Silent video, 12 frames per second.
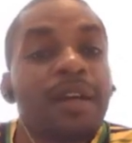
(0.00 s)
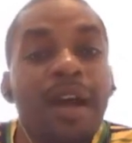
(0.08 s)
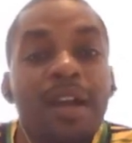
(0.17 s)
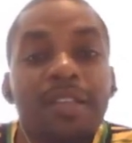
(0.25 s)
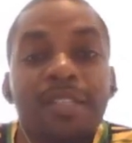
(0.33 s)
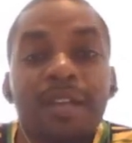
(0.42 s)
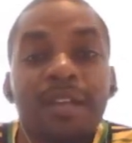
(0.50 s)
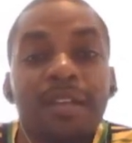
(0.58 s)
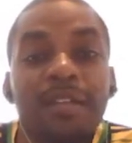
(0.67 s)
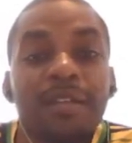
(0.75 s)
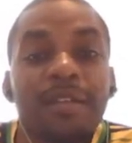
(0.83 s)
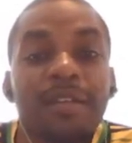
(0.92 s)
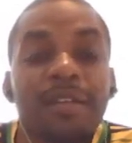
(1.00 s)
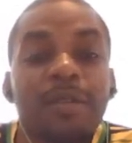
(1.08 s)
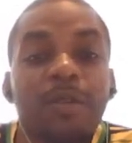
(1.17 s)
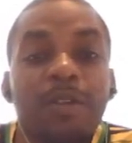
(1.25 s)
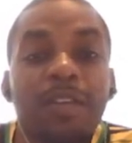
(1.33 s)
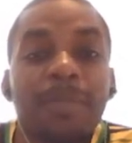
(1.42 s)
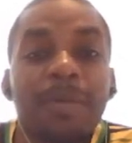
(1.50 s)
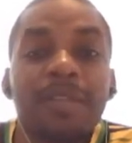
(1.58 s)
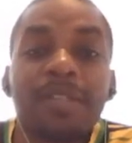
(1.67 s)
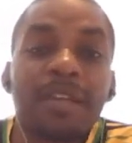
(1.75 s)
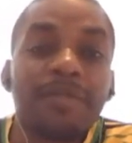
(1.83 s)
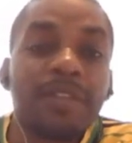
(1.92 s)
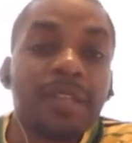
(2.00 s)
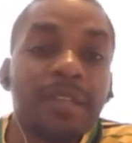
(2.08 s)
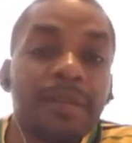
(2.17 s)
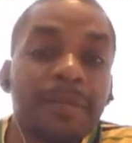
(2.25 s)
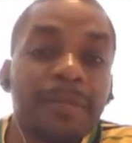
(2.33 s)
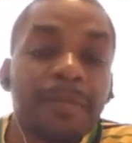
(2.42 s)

Arsenal goalkeeper saved it.